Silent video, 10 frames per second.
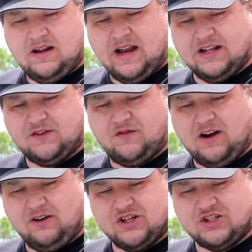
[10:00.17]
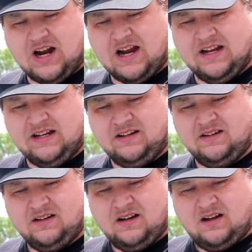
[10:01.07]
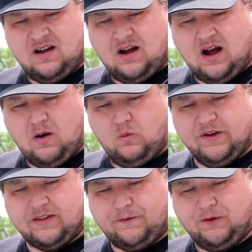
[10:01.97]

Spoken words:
and it's very shiny with a